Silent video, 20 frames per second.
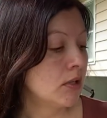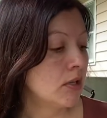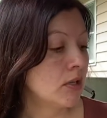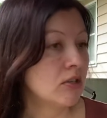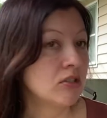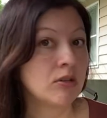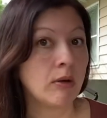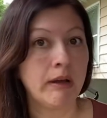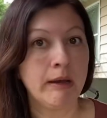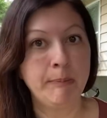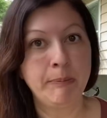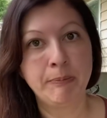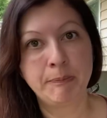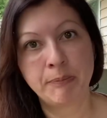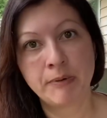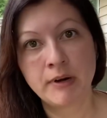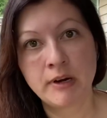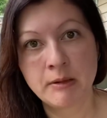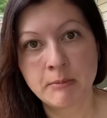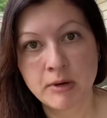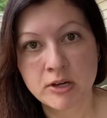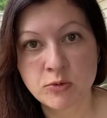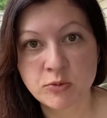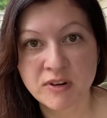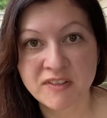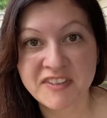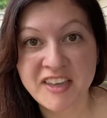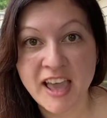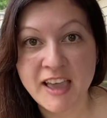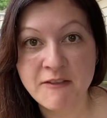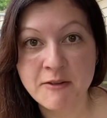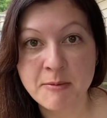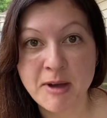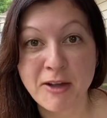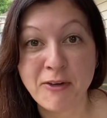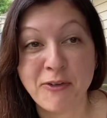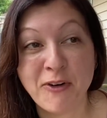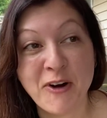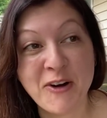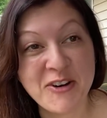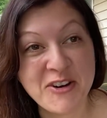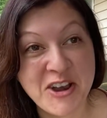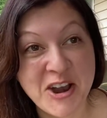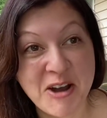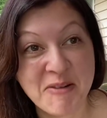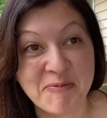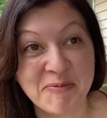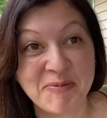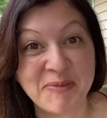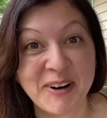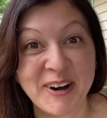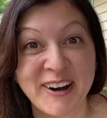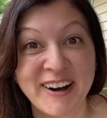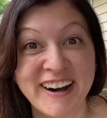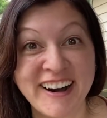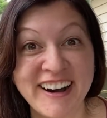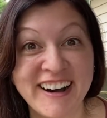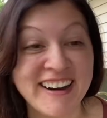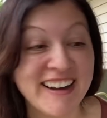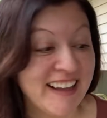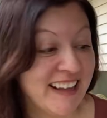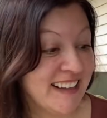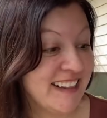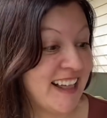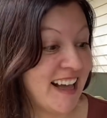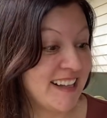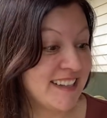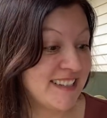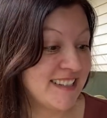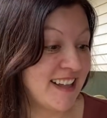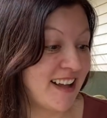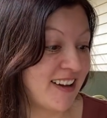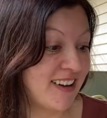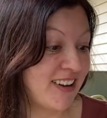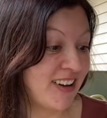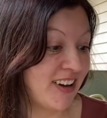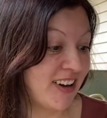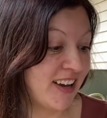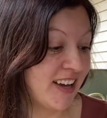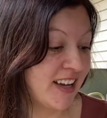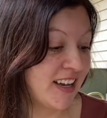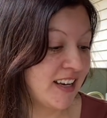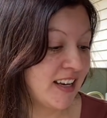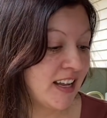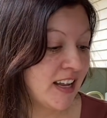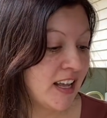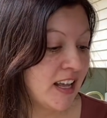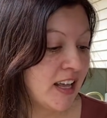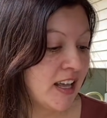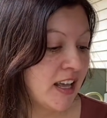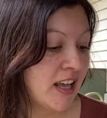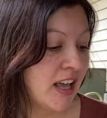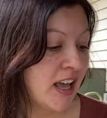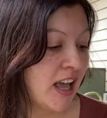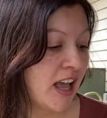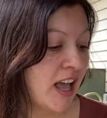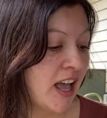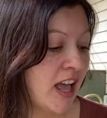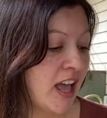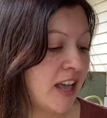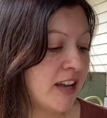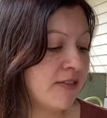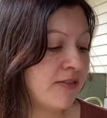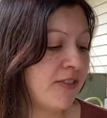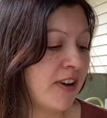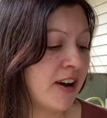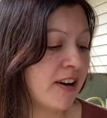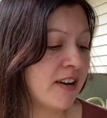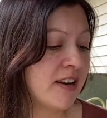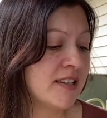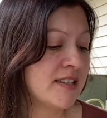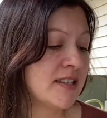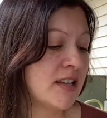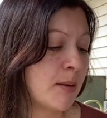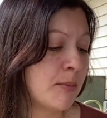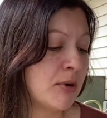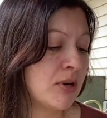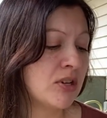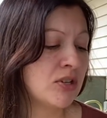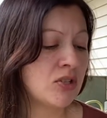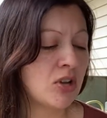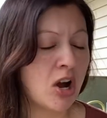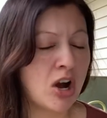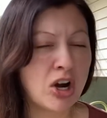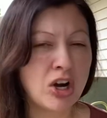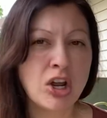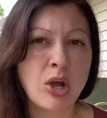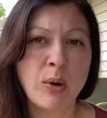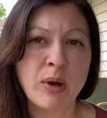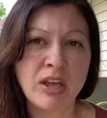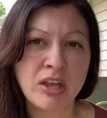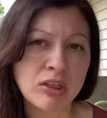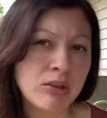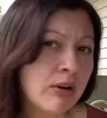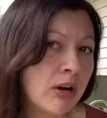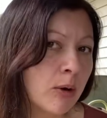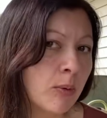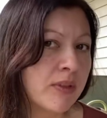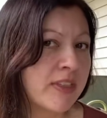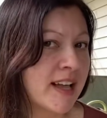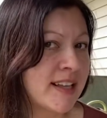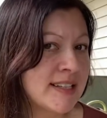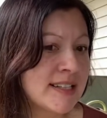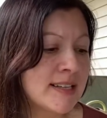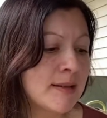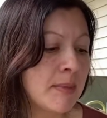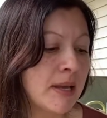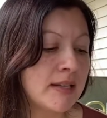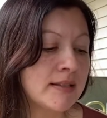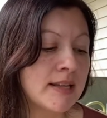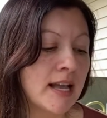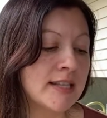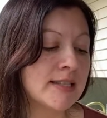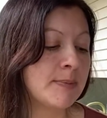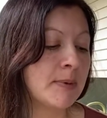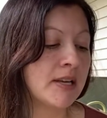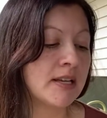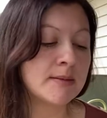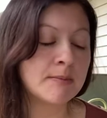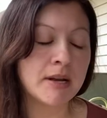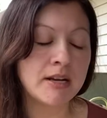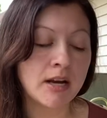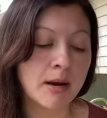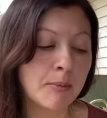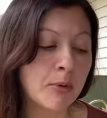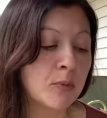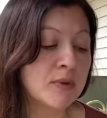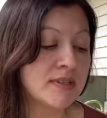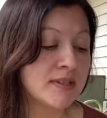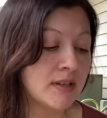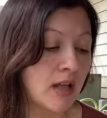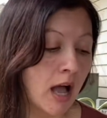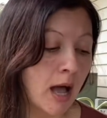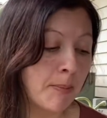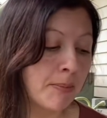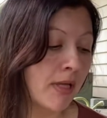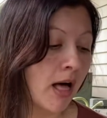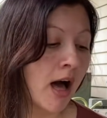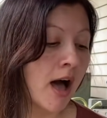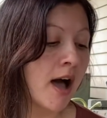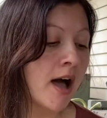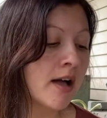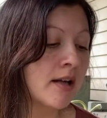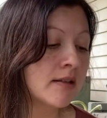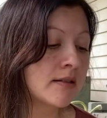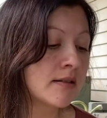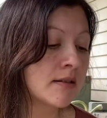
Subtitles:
so I pretty much would have gave him my phone number. That's not good. And various numbers aren't going through. Well, that doesn't make sense because my number was not blocked.